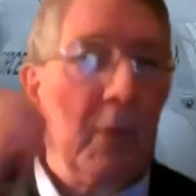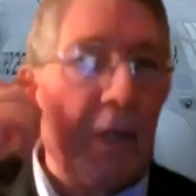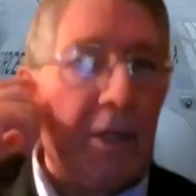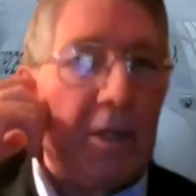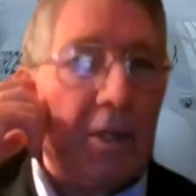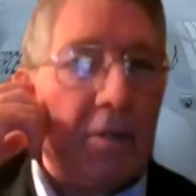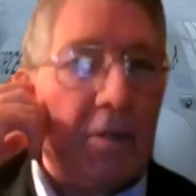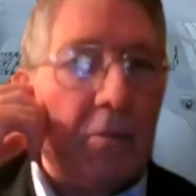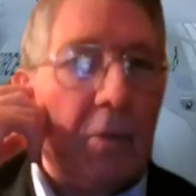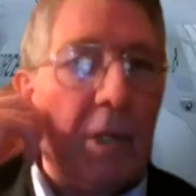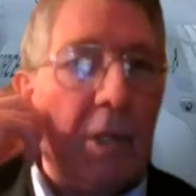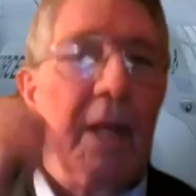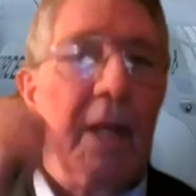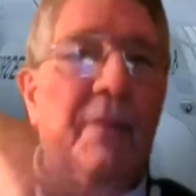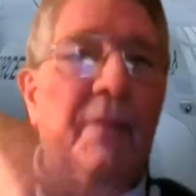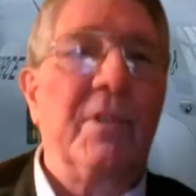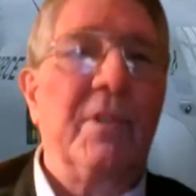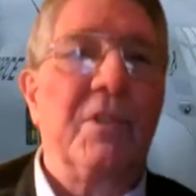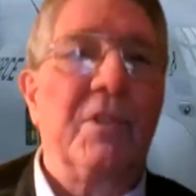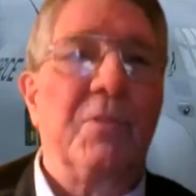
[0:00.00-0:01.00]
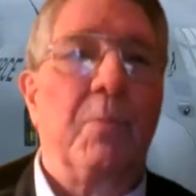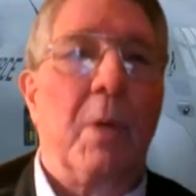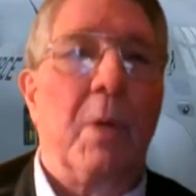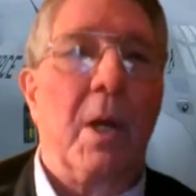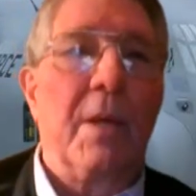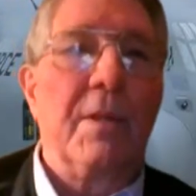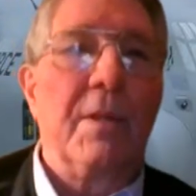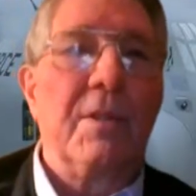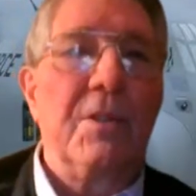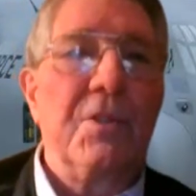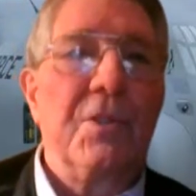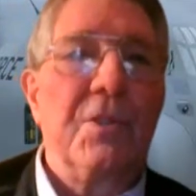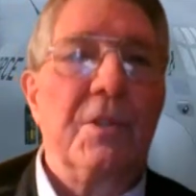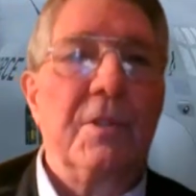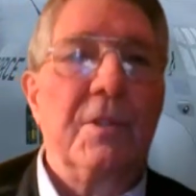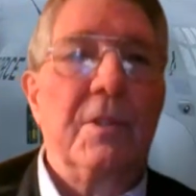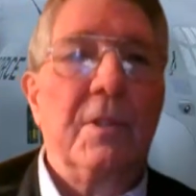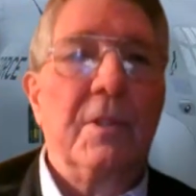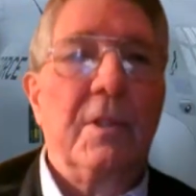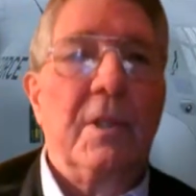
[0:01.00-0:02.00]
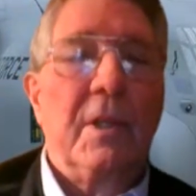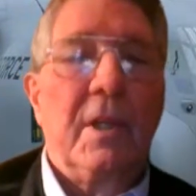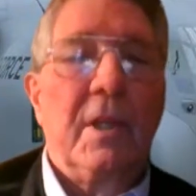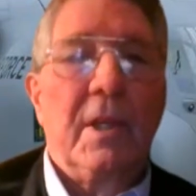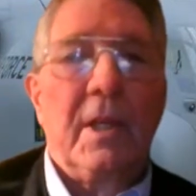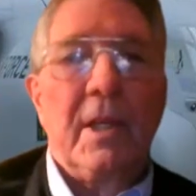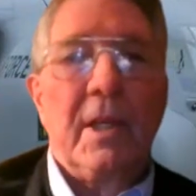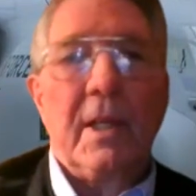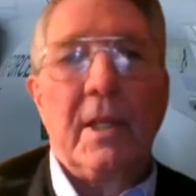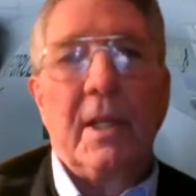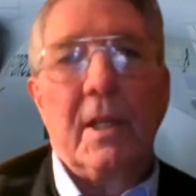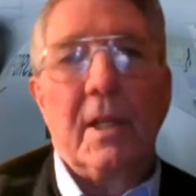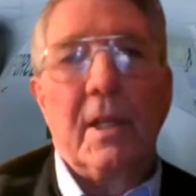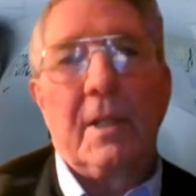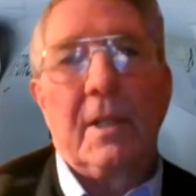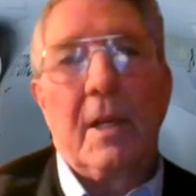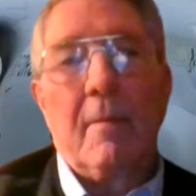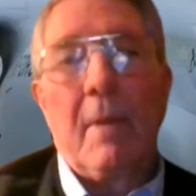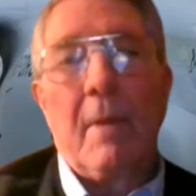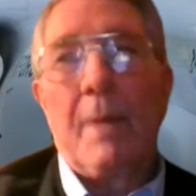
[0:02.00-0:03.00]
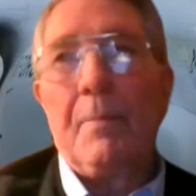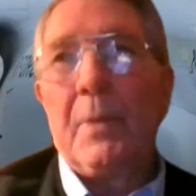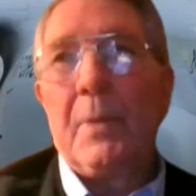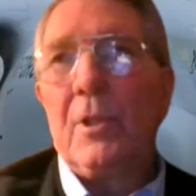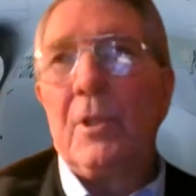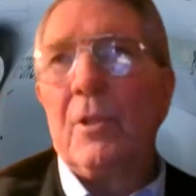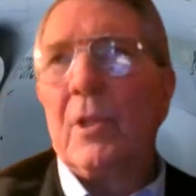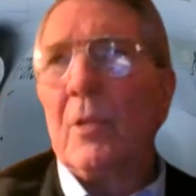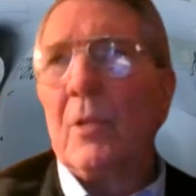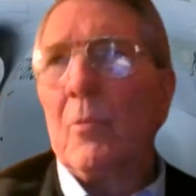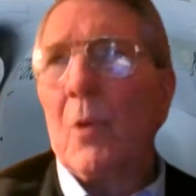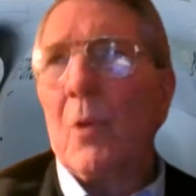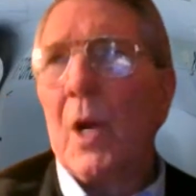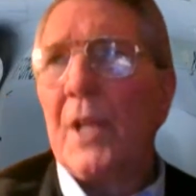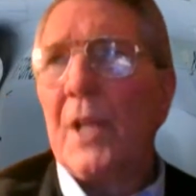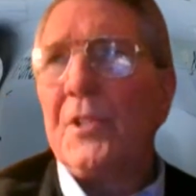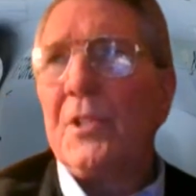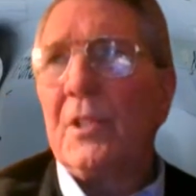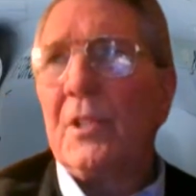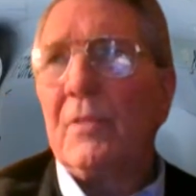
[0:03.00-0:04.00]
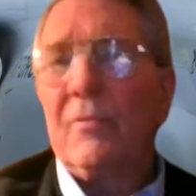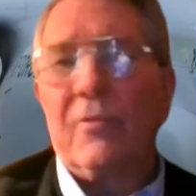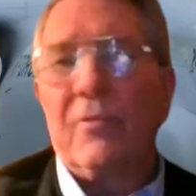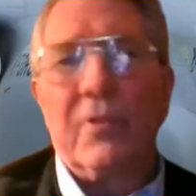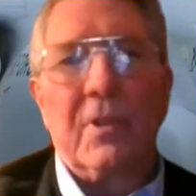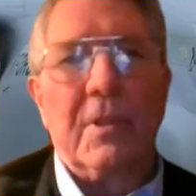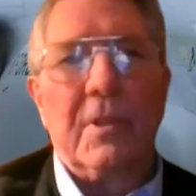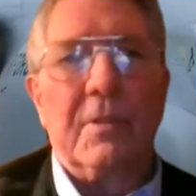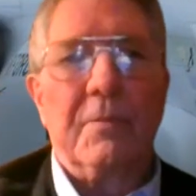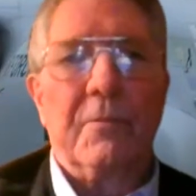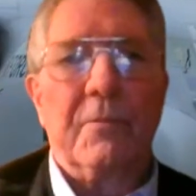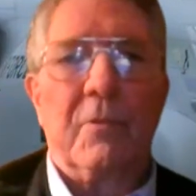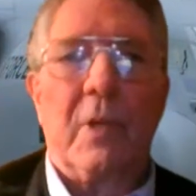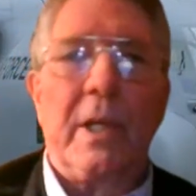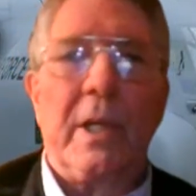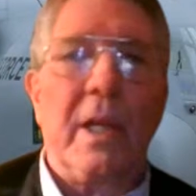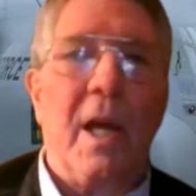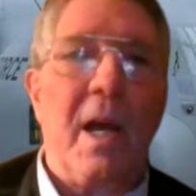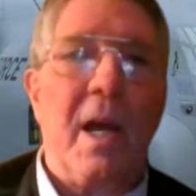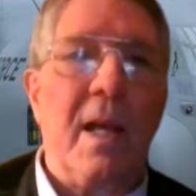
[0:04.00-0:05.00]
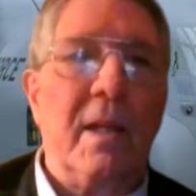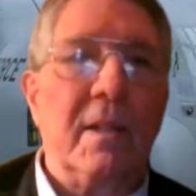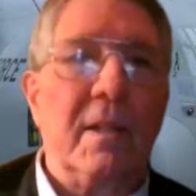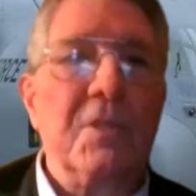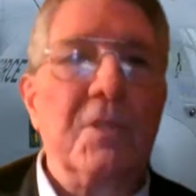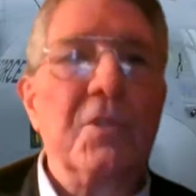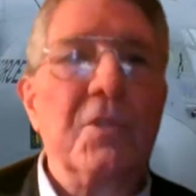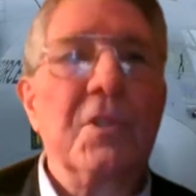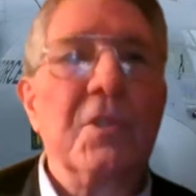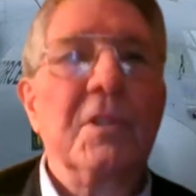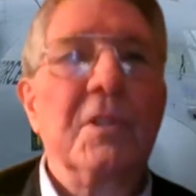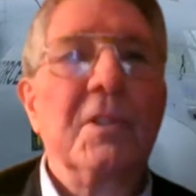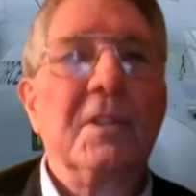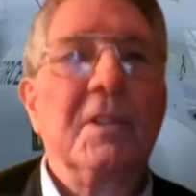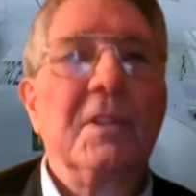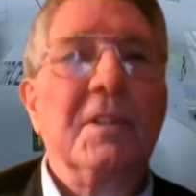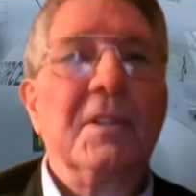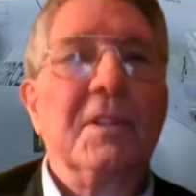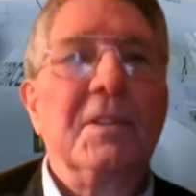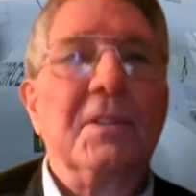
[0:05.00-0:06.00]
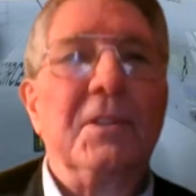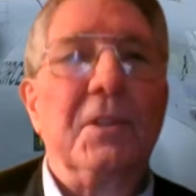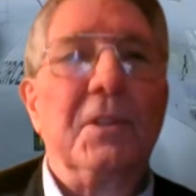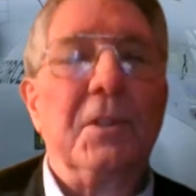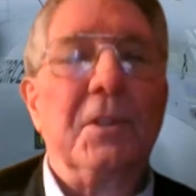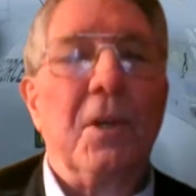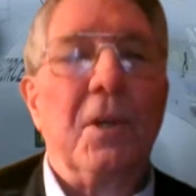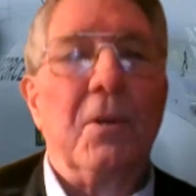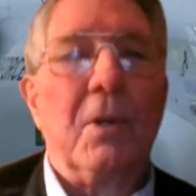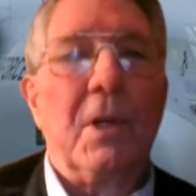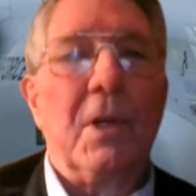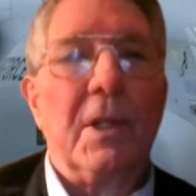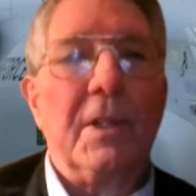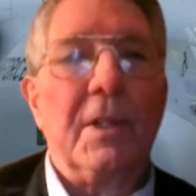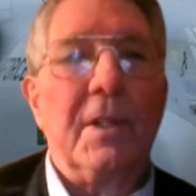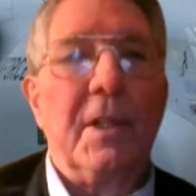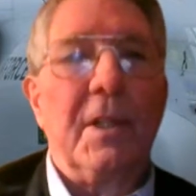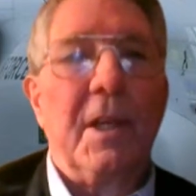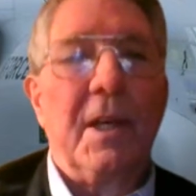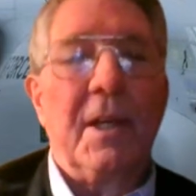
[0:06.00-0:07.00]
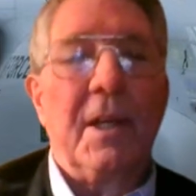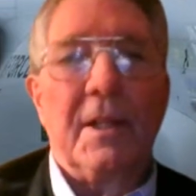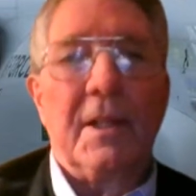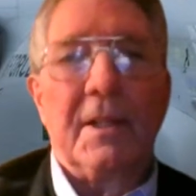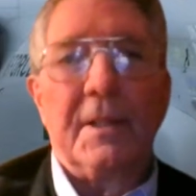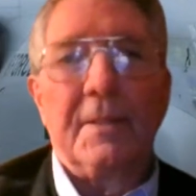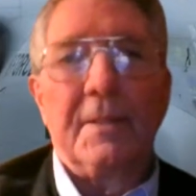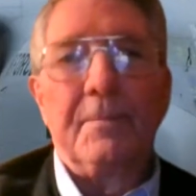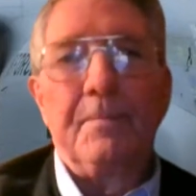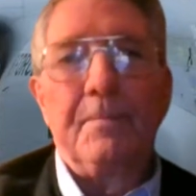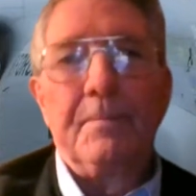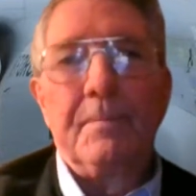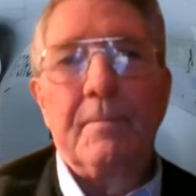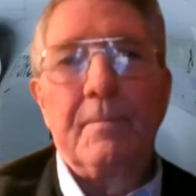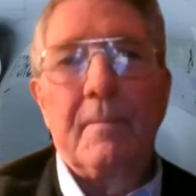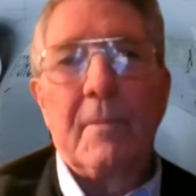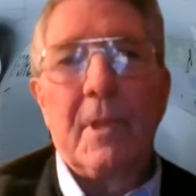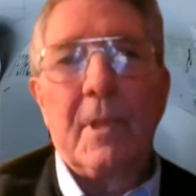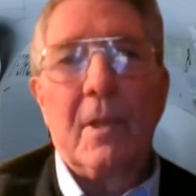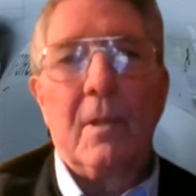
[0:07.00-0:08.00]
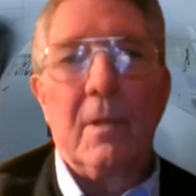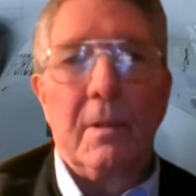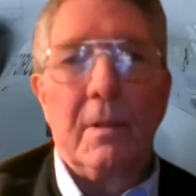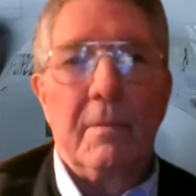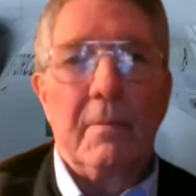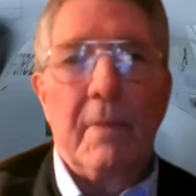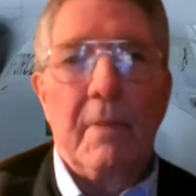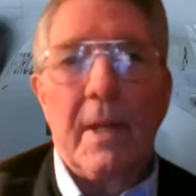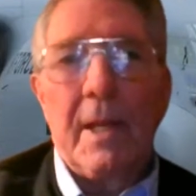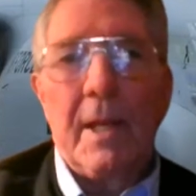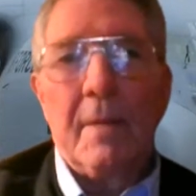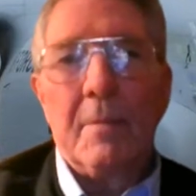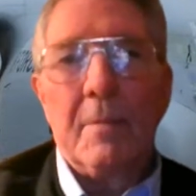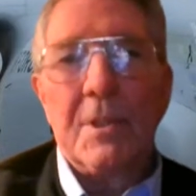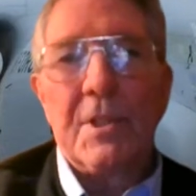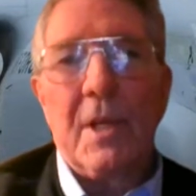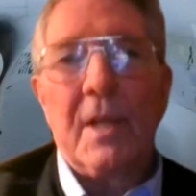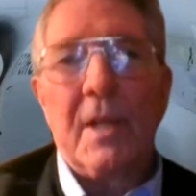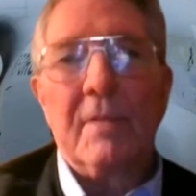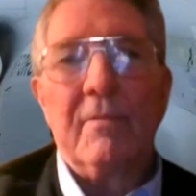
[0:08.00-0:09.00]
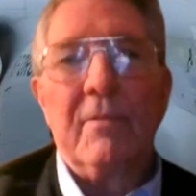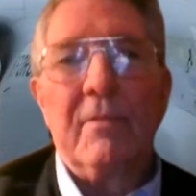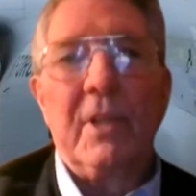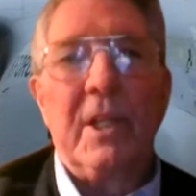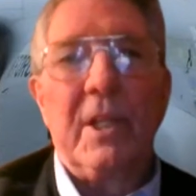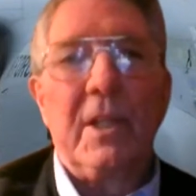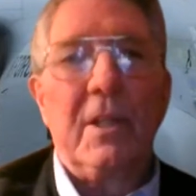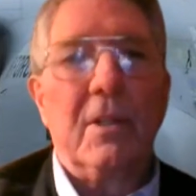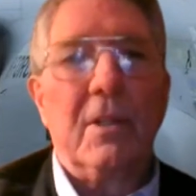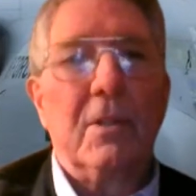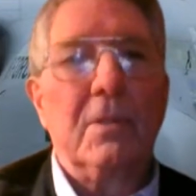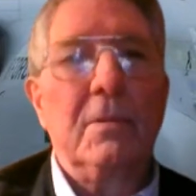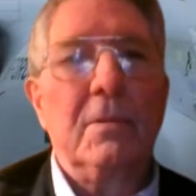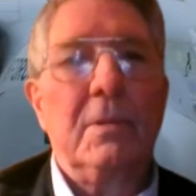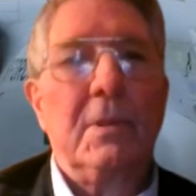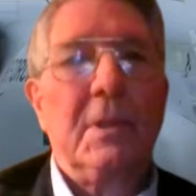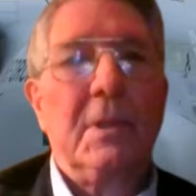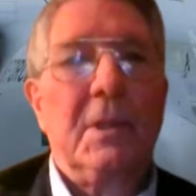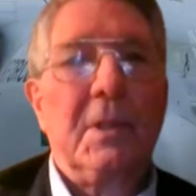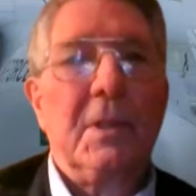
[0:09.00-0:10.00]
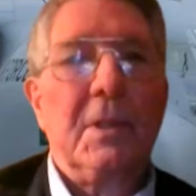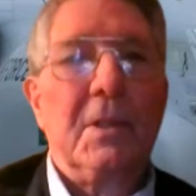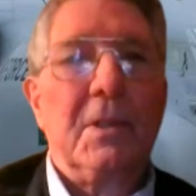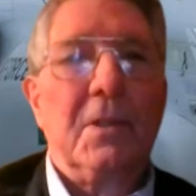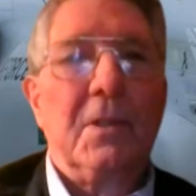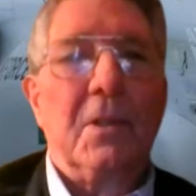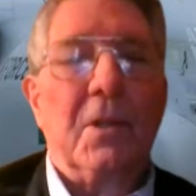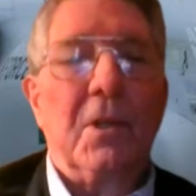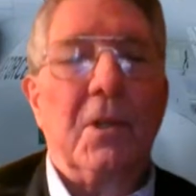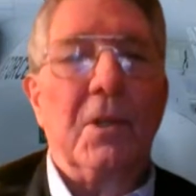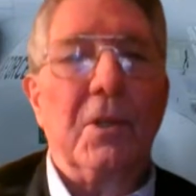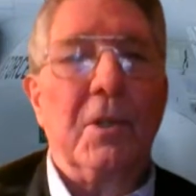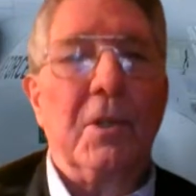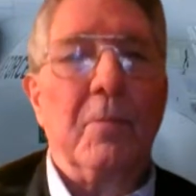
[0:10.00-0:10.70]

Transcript: window "We Left His Brothers," and it'll come up, and you can watch it for three dollars. You know, on uh, on Amazon Video, or you